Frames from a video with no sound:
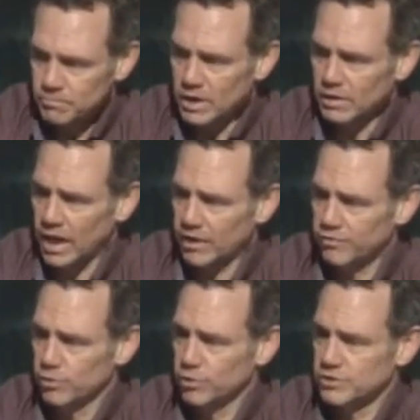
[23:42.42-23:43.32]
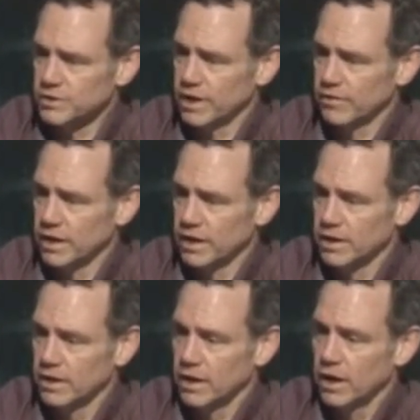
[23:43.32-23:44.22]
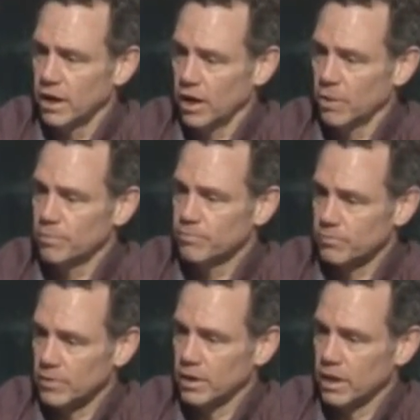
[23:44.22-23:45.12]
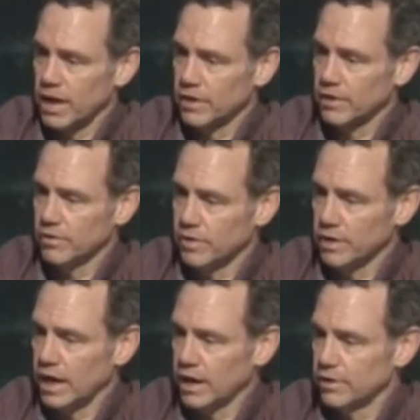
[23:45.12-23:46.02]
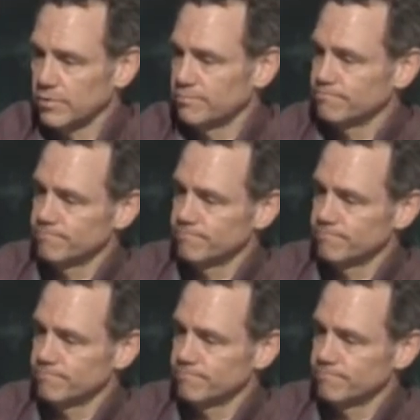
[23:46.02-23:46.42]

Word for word: a lot of fruits, and then um, a lot of a lot of